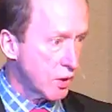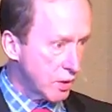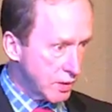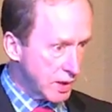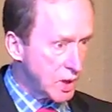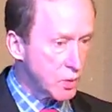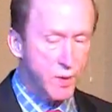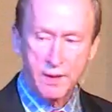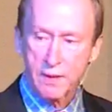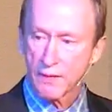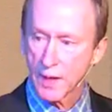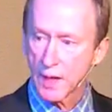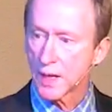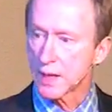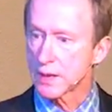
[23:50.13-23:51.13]
each one of
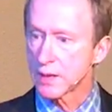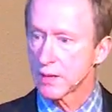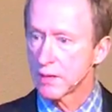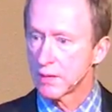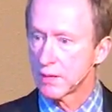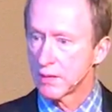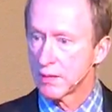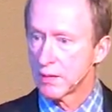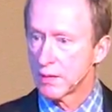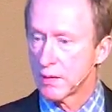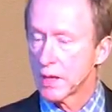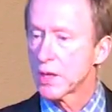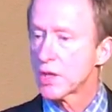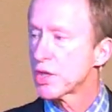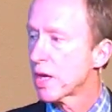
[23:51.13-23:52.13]
us,
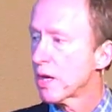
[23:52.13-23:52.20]
share